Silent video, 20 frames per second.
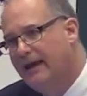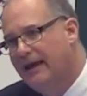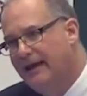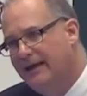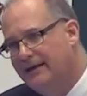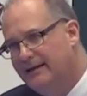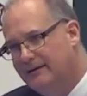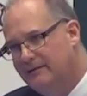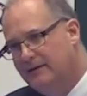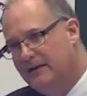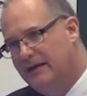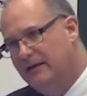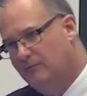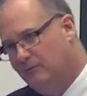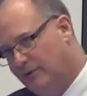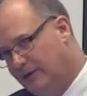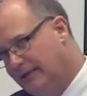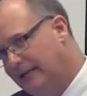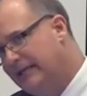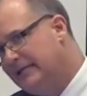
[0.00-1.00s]
and it, it
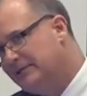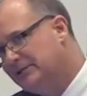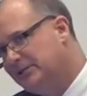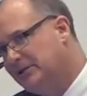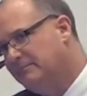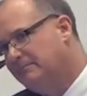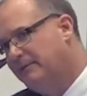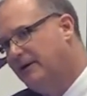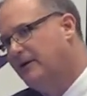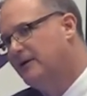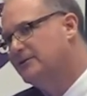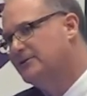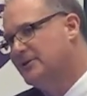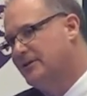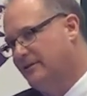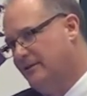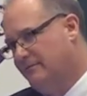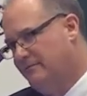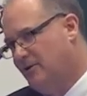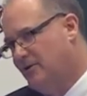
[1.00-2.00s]
relates in part
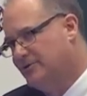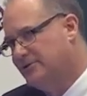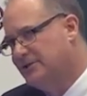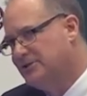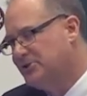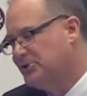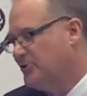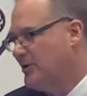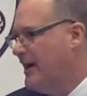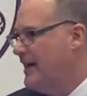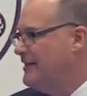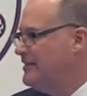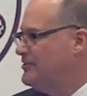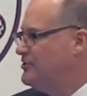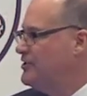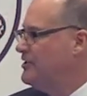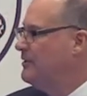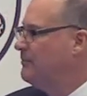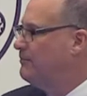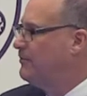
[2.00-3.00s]
to the
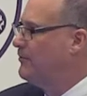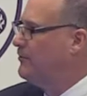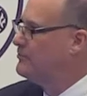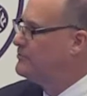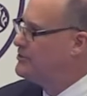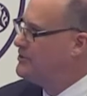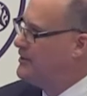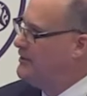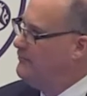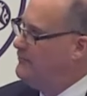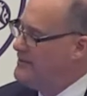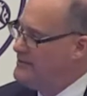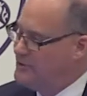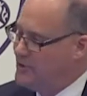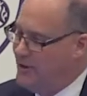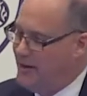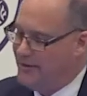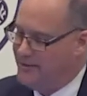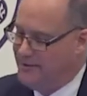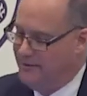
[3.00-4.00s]
multi-strategy approach that we
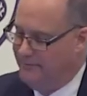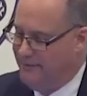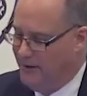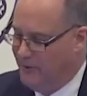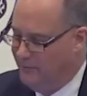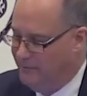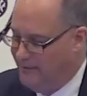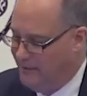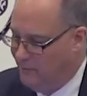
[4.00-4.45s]
talked about,